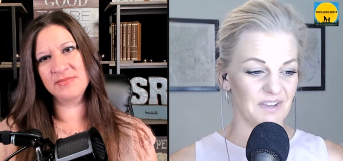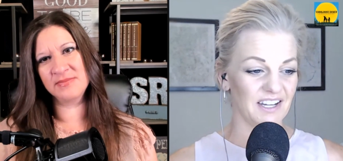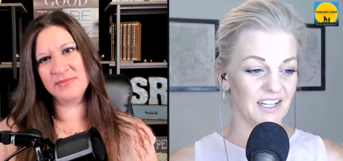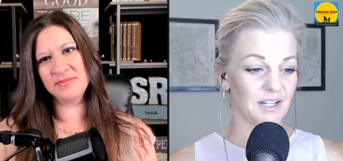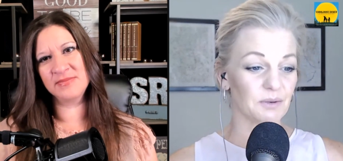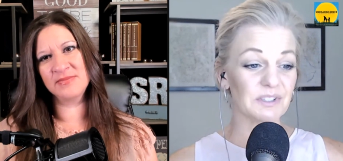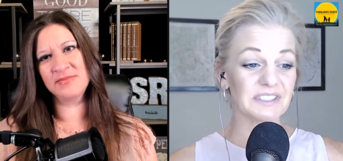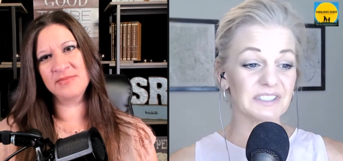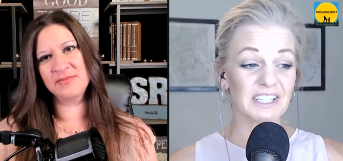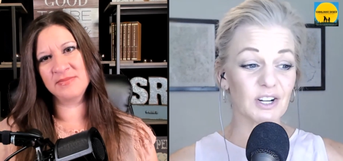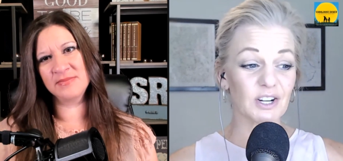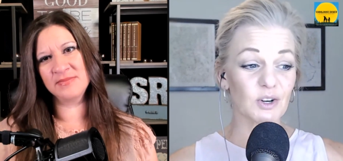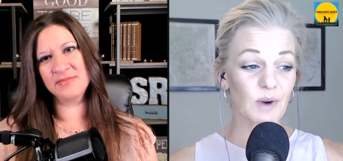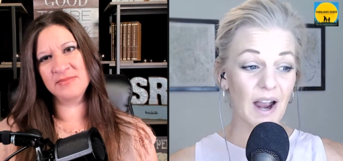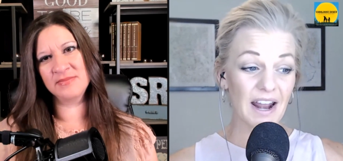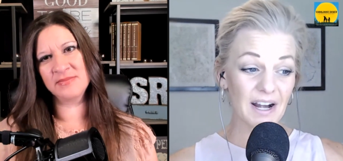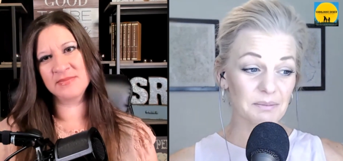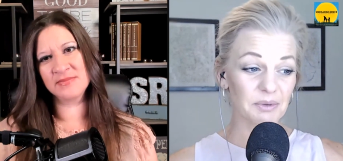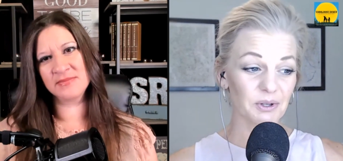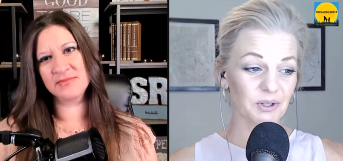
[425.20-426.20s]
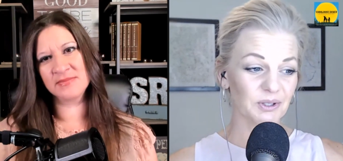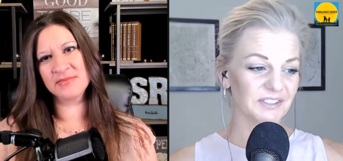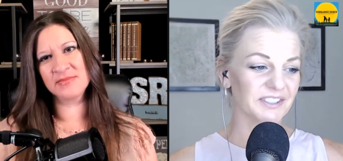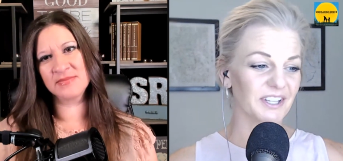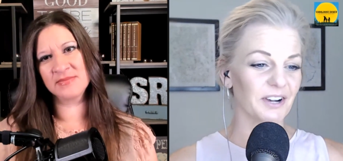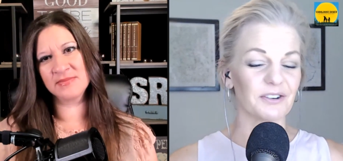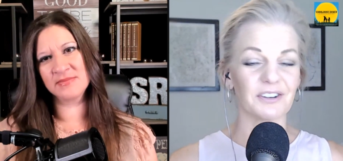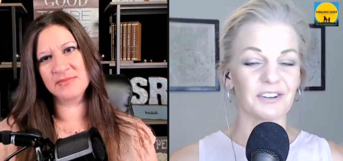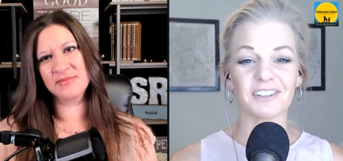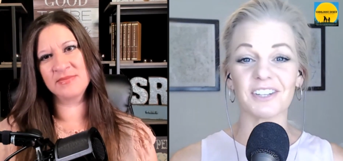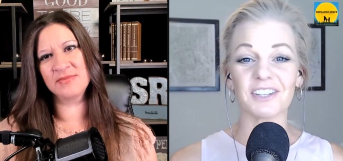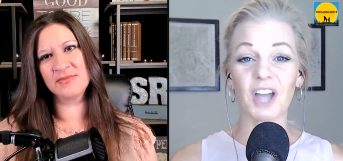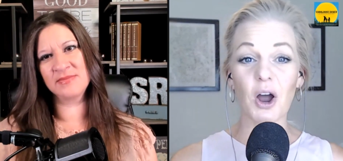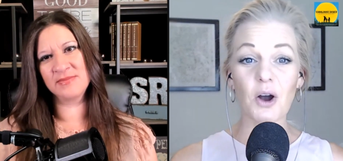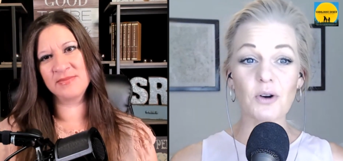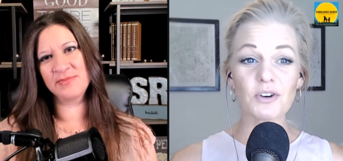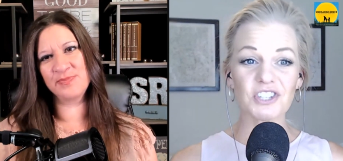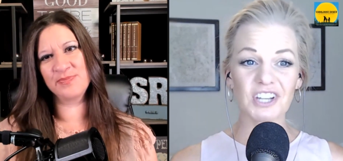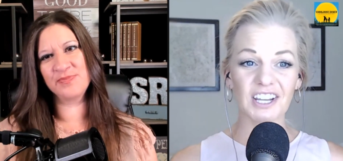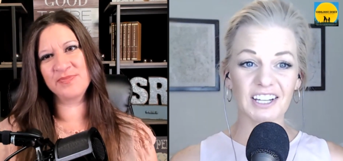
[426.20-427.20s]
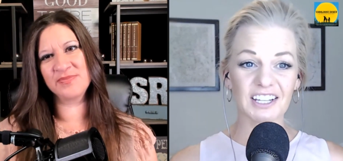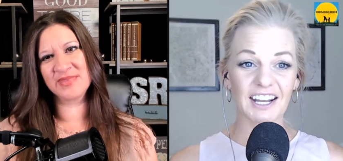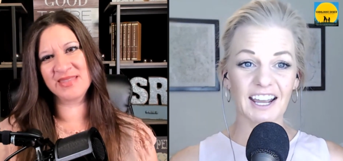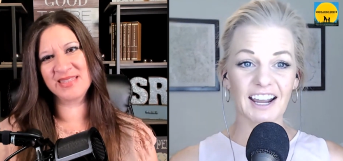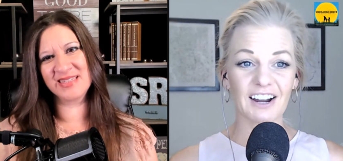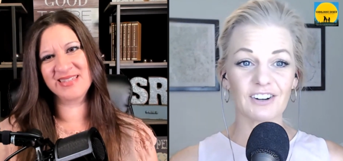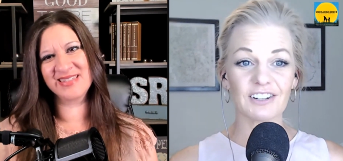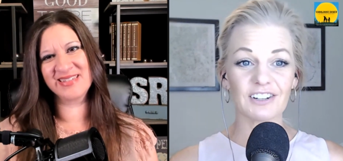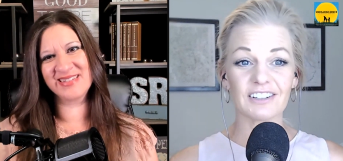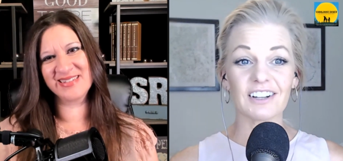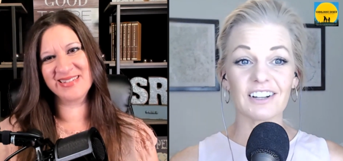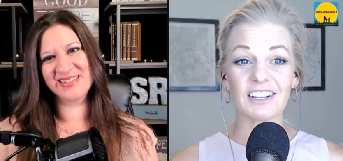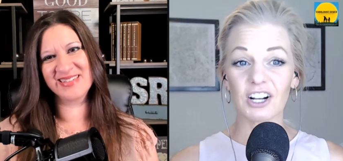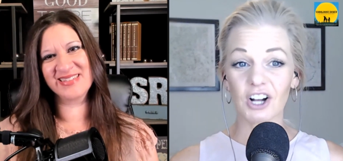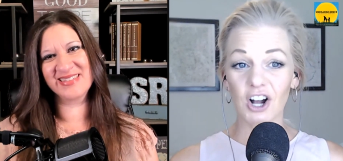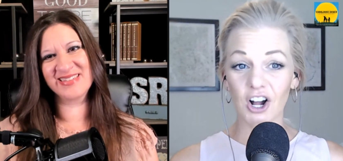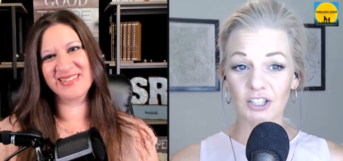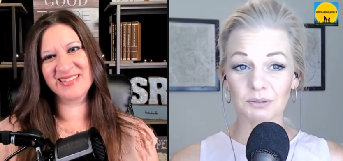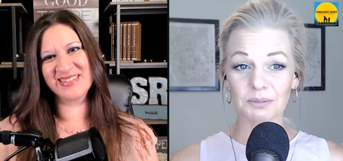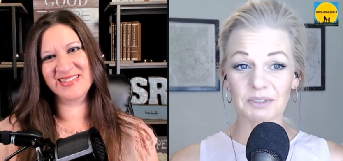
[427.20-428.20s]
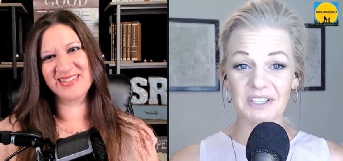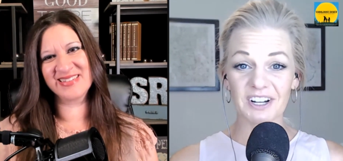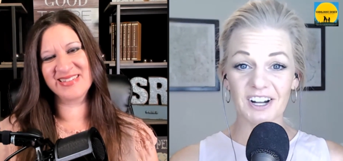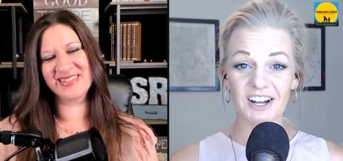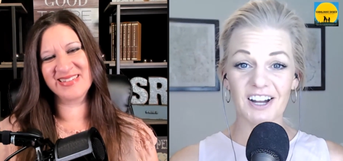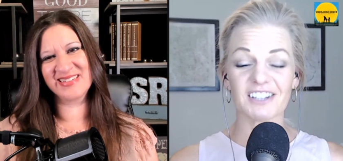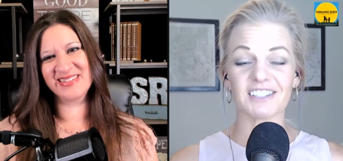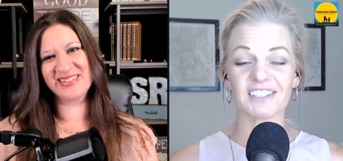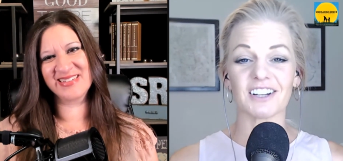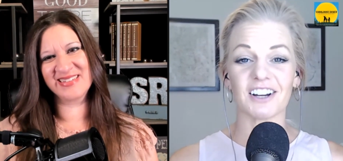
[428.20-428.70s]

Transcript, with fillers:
Speaker 1: And it was incredible. So go check it out. Called Beyond